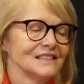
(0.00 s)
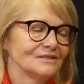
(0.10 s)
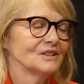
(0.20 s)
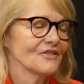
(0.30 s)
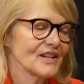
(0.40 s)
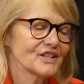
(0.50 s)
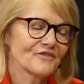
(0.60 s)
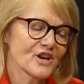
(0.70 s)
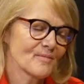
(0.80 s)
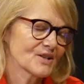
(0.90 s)
Well, thank you
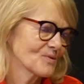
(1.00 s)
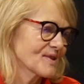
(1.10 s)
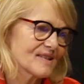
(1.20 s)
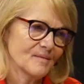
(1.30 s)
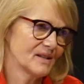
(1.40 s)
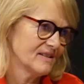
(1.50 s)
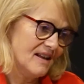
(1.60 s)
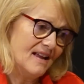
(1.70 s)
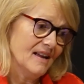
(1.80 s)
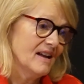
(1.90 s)
very much, Wasim.
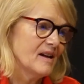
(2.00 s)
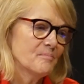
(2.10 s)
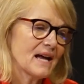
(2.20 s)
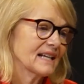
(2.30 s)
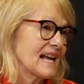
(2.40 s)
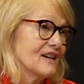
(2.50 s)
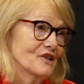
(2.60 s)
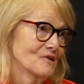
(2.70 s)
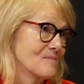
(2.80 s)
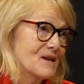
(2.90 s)
And back at
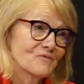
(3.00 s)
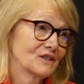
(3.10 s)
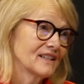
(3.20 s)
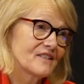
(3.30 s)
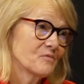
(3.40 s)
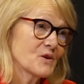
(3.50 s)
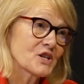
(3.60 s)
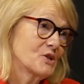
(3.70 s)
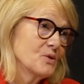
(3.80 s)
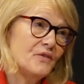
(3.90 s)
you. I mean, really, the work
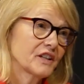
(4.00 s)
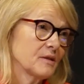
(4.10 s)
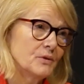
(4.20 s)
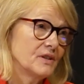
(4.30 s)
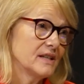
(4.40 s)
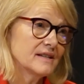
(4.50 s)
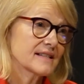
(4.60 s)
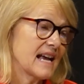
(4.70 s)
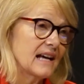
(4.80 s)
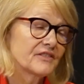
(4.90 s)
you do in the community as
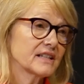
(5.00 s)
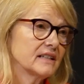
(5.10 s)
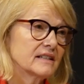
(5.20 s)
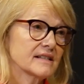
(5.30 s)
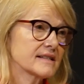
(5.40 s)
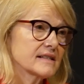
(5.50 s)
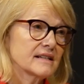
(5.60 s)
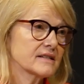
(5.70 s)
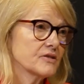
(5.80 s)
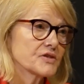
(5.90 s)
an advocate, as
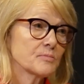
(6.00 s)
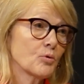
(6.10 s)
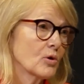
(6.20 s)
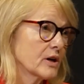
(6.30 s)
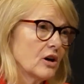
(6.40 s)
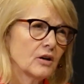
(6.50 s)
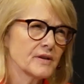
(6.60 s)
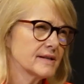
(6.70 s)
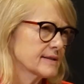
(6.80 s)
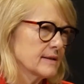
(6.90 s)
supporting all
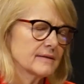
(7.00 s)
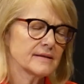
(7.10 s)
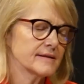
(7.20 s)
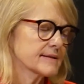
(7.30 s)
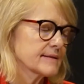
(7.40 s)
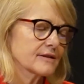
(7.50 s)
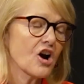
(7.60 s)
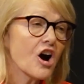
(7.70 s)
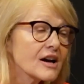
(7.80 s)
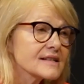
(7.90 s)
these
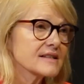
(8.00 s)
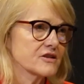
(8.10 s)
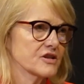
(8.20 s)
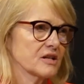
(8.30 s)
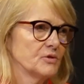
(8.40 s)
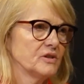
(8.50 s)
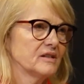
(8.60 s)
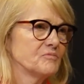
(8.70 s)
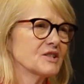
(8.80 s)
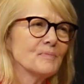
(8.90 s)
causes in our community,
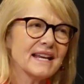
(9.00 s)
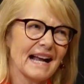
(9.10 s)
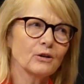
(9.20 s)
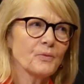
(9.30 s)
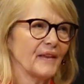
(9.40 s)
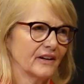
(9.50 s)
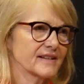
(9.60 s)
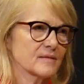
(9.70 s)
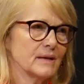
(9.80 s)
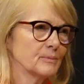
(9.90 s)
and just being out there
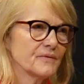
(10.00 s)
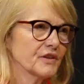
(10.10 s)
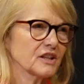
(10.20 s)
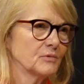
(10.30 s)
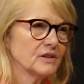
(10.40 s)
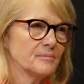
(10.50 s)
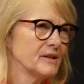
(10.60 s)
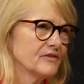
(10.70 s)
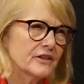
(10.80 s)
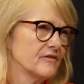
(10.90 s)
as a member of the community,
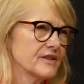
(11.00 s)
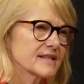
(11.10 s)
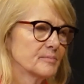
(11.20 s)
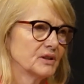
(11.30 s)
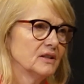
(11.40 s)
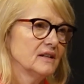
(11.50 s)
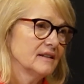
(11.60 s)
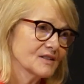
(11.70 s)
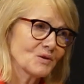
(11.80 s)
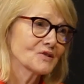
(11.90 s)
being very visible,
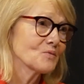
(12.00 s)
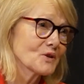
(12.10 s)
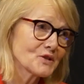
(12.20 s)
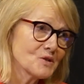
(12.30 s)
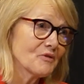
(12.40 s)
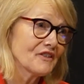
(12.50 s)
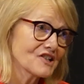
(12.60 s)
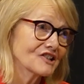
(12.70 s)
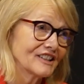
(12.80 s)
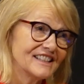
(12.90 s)
as well as the work you do
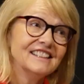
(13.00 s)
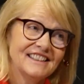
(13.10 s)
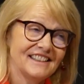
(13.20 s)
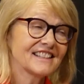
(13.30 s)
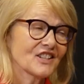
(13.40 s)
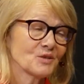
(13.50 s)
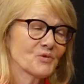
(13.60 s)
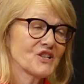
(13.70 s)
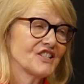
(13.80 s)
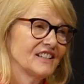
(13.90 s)
professionally. It's all
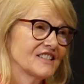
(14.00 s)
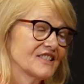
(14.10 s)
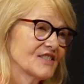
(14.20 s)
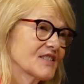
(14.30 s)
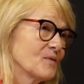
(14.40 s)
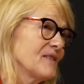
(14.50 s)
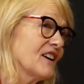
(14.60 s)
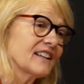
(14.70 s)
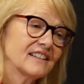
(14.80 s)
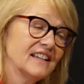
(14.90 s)
appreciated too. So we've
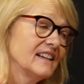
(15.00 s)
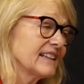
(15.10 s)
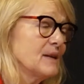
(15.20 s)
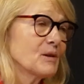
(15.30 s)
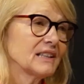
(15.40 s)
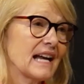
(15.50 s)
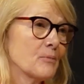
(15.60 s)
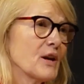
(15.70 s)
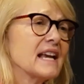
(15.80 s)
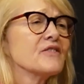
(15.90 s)
got to keep collaborating.